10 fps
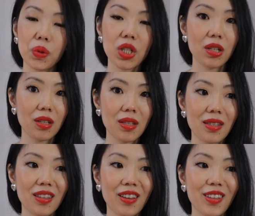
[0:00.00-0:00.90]
which
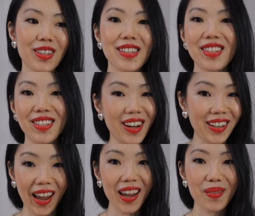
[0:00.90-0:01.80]
is
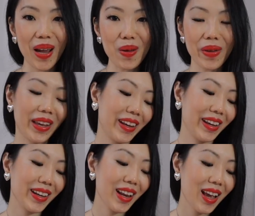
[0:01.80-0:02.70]
stunning in my
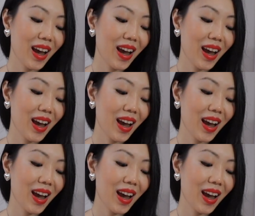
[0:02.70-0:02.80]
opinion.